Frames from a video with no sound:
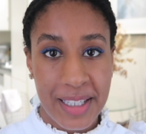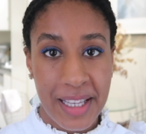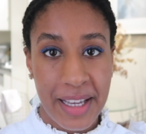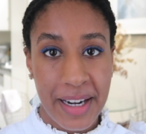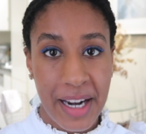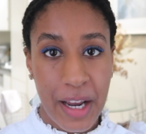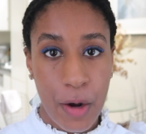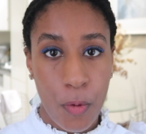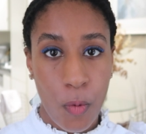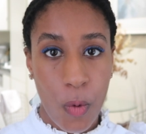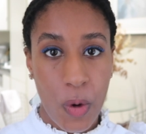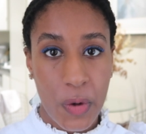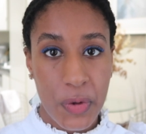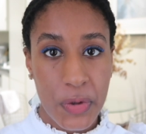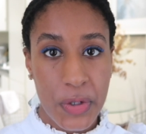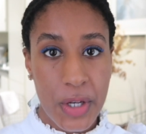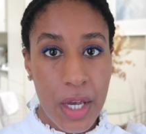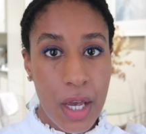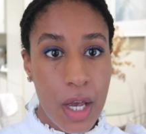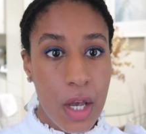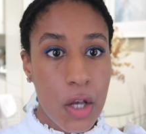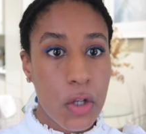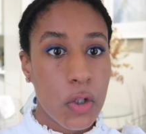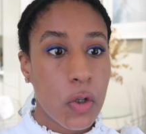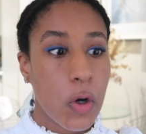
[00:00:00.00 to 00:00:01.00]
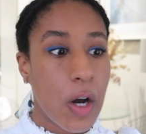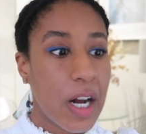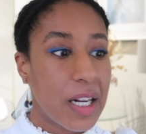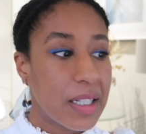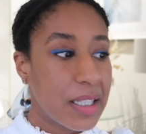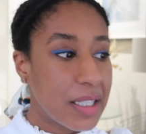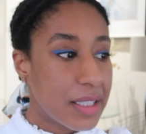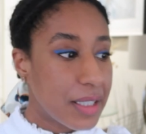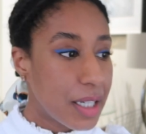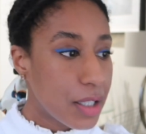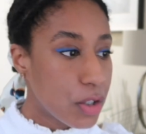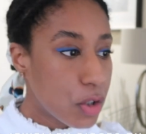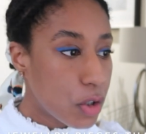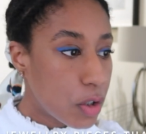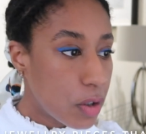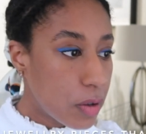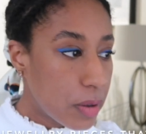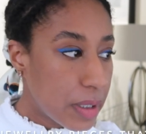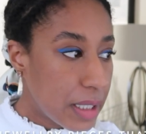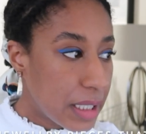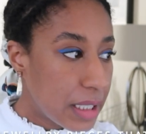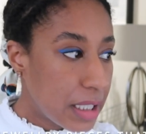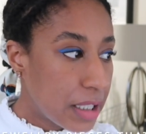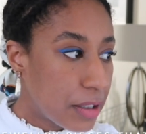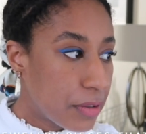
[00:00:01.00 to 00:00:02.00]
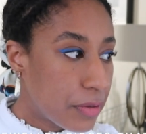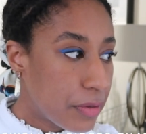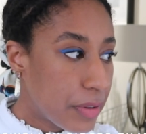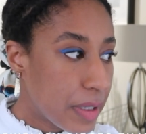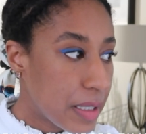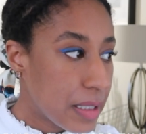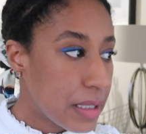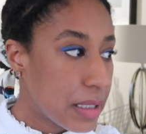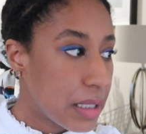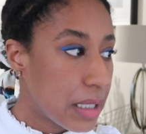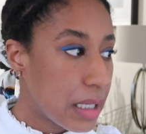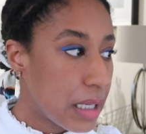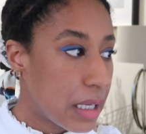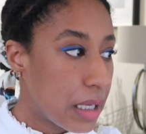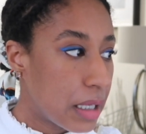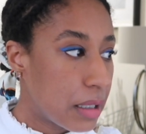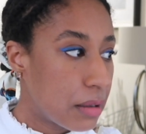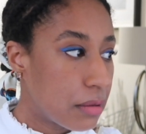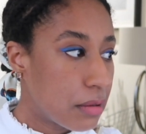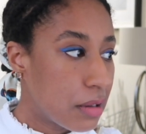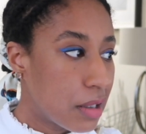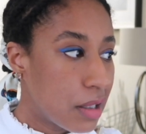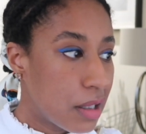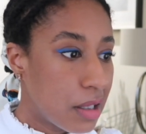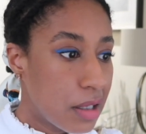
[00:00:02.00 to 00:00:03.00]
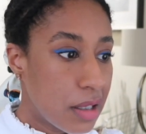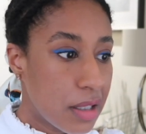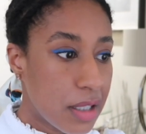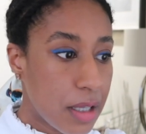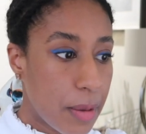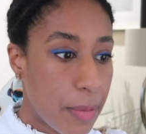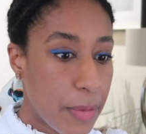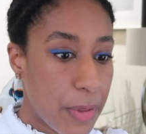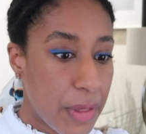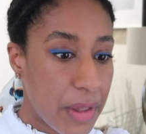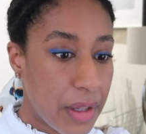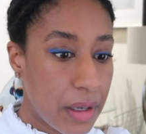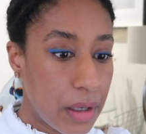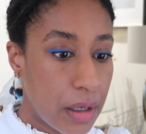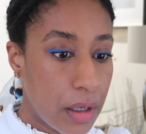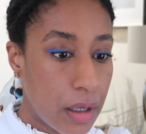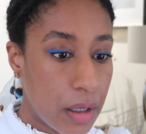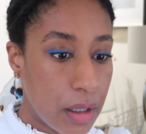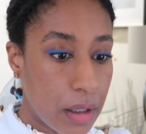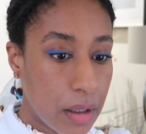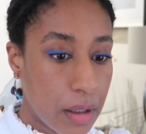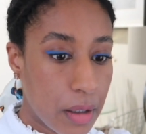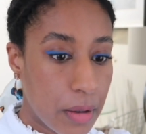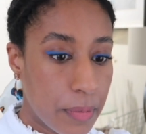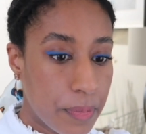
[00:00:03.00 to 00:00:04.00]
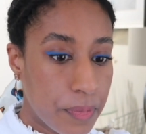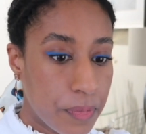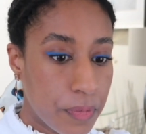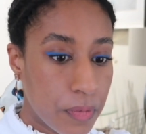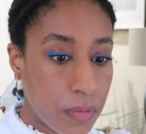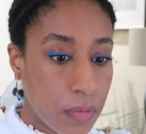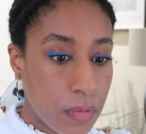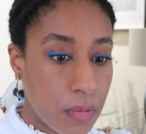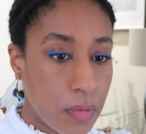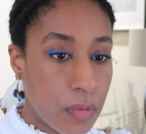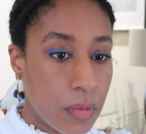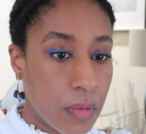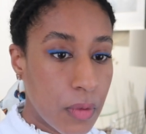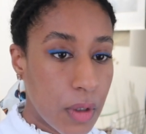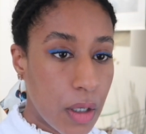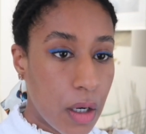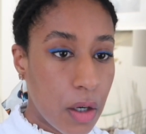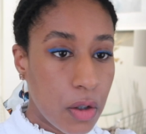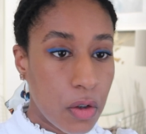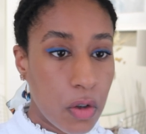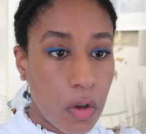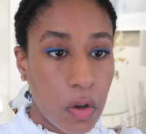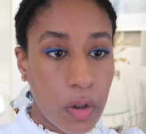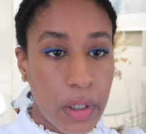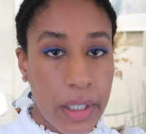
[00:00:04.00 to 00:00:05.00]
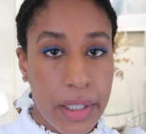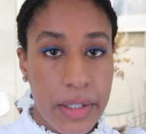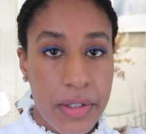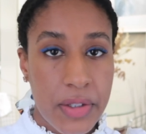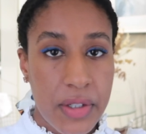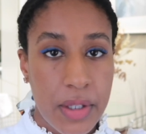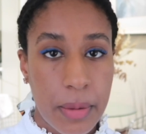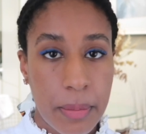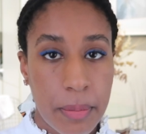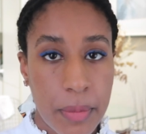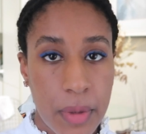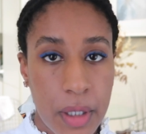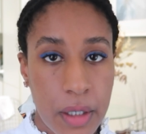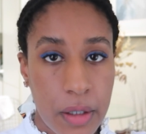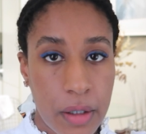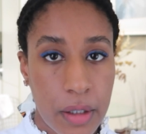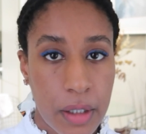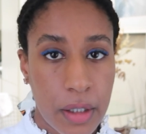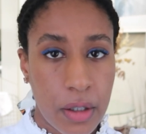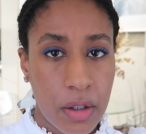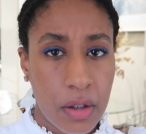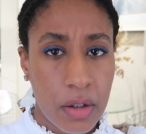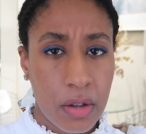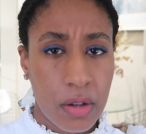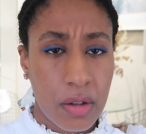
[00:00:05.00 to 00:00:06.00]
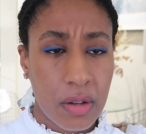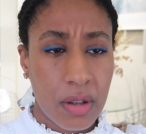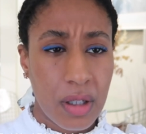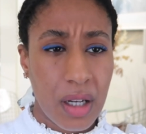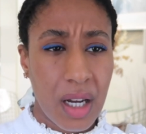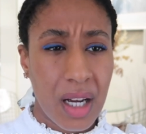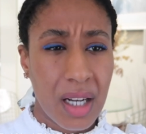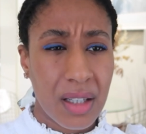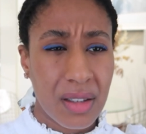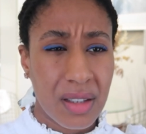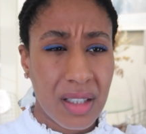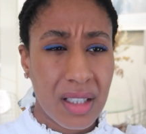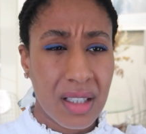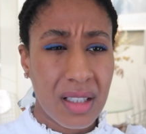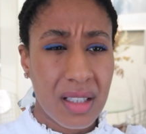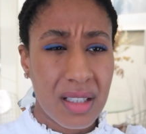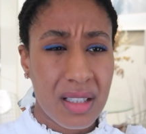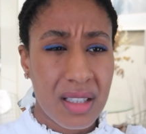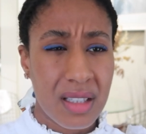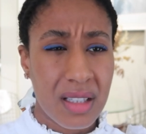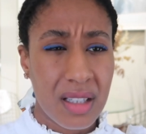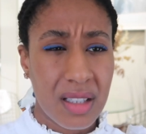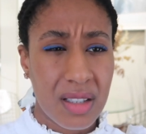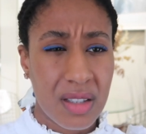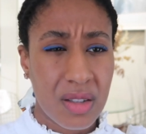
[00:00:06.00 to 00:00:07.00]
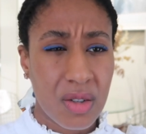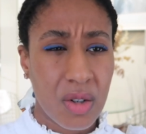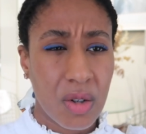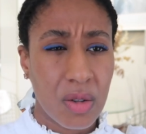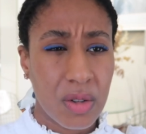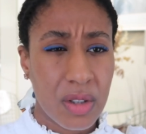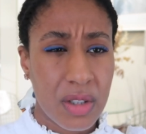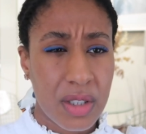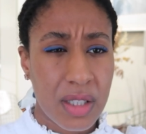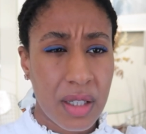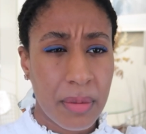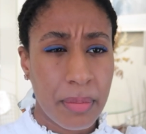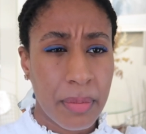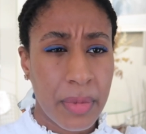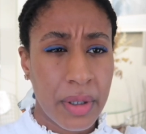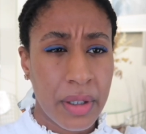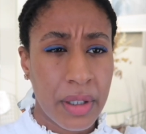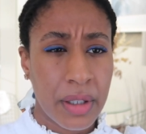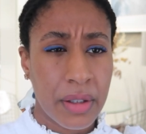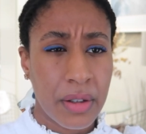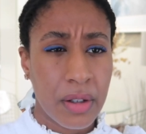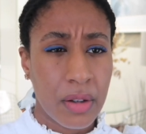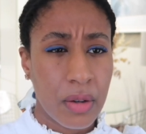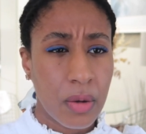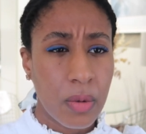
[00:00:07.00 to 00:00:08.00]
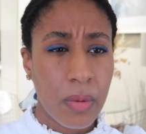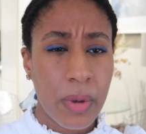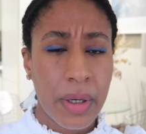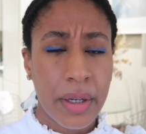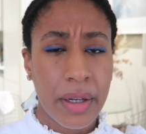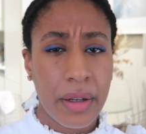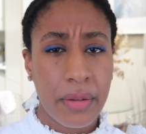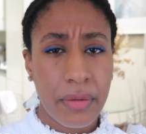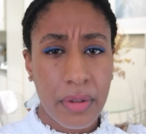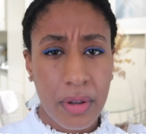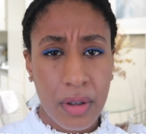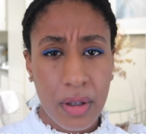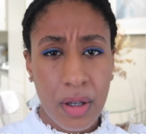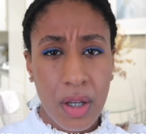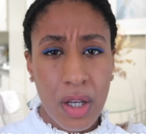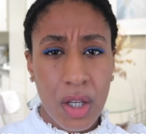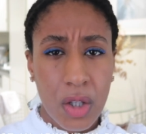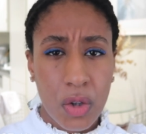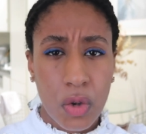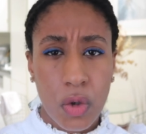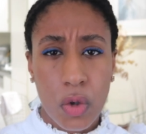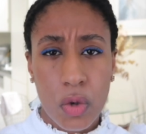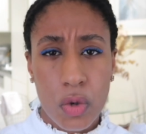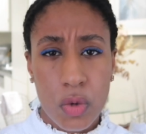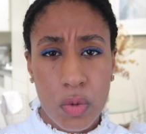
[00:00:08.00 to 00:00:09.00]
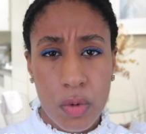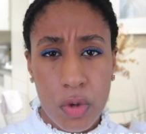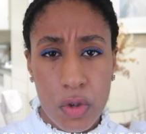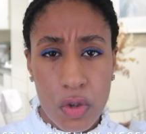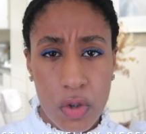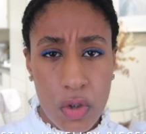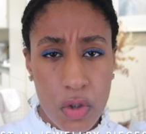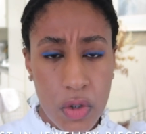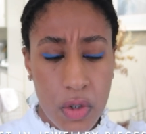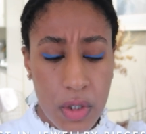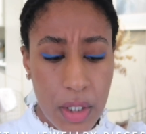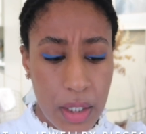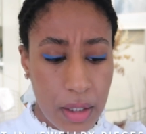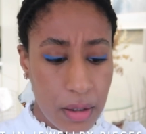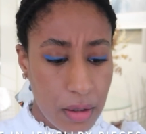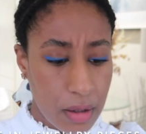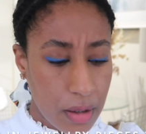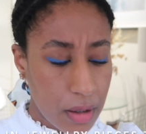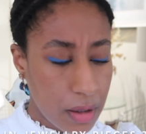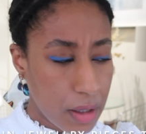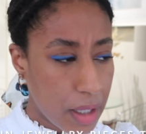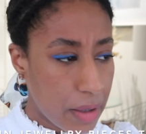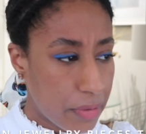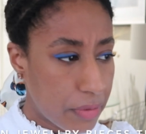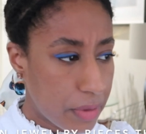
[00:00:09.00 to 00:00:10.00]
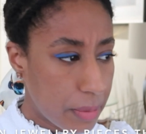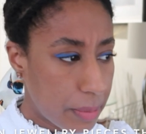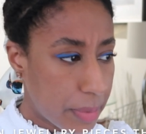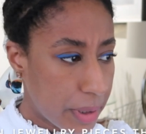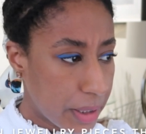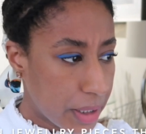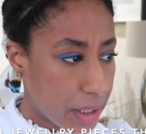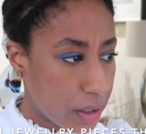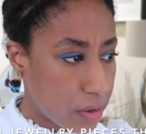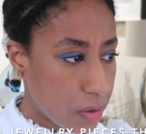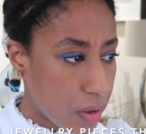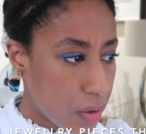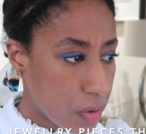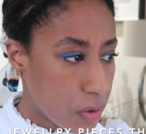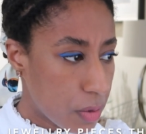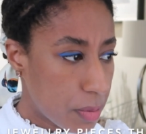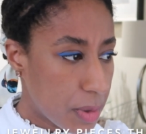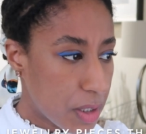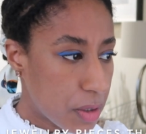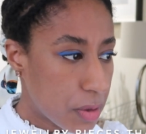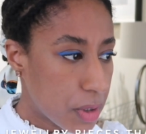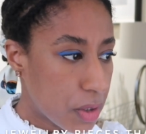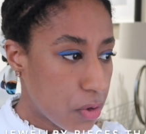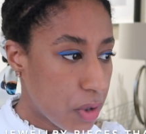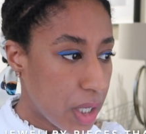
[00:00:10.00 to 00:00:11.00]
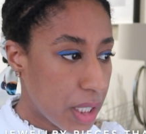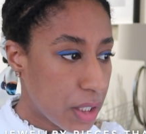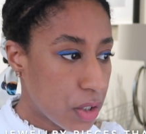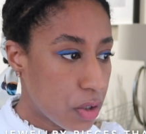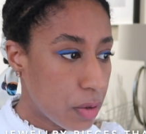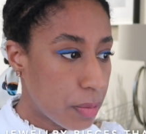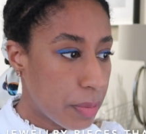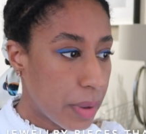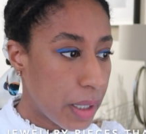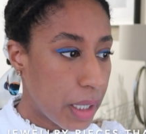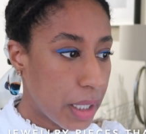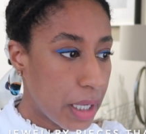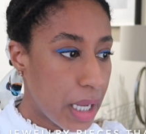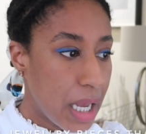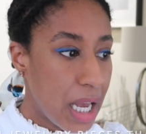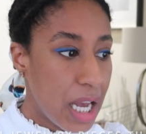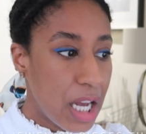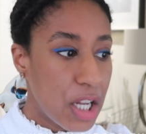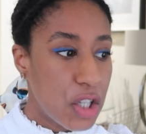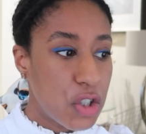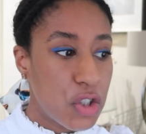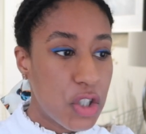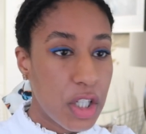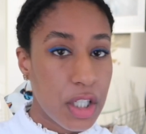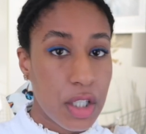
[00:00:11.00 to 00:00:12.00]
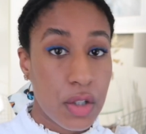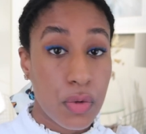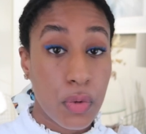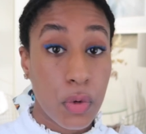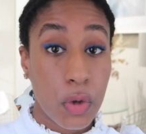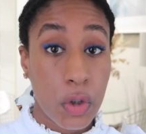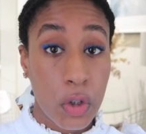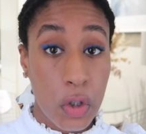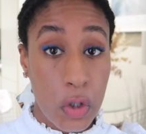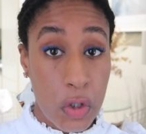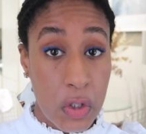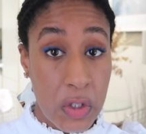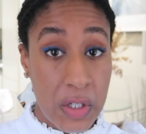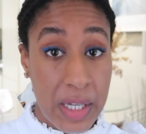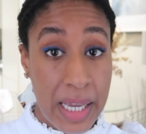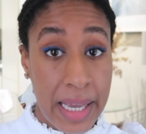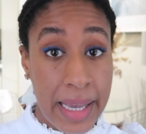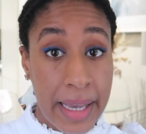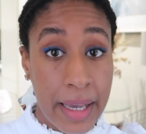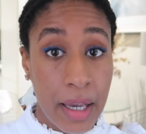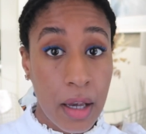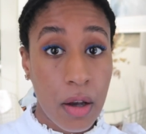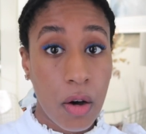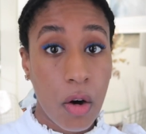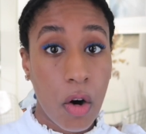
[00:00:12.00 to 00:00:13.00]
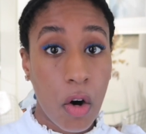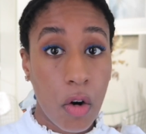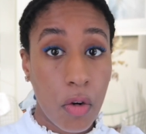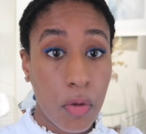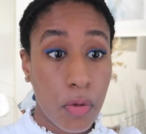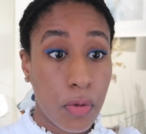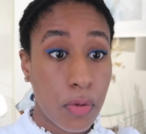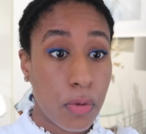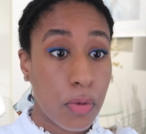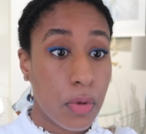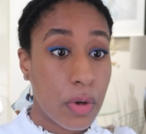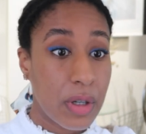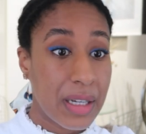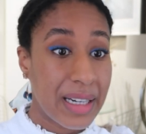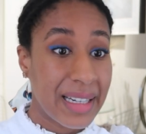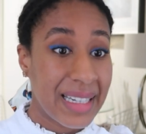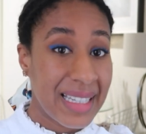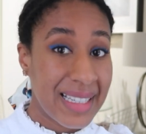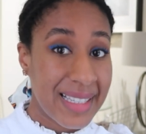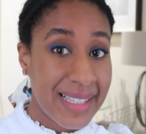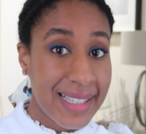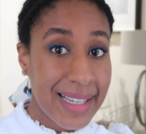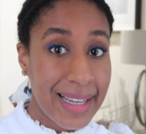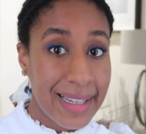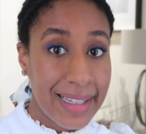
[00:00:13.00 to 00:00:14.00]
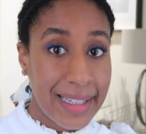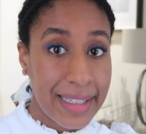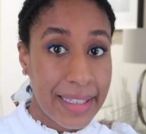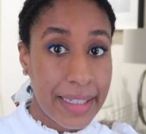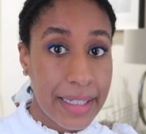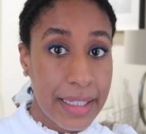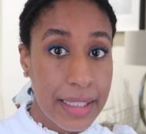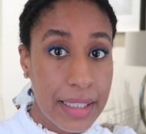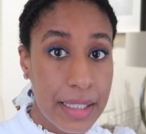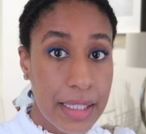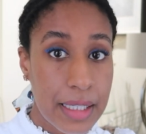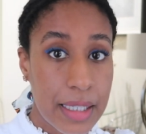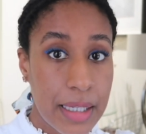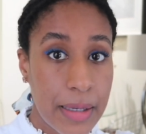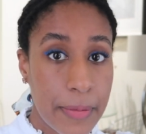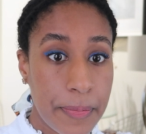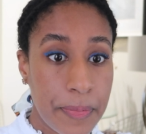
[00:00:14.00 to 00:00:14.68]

that I want. So I did not go and invest in something like a Rolex Submariner. I think it's, it's called the Submariner, whatever. Those watches that everybody around me is trying to buy just for the sake of reselling it.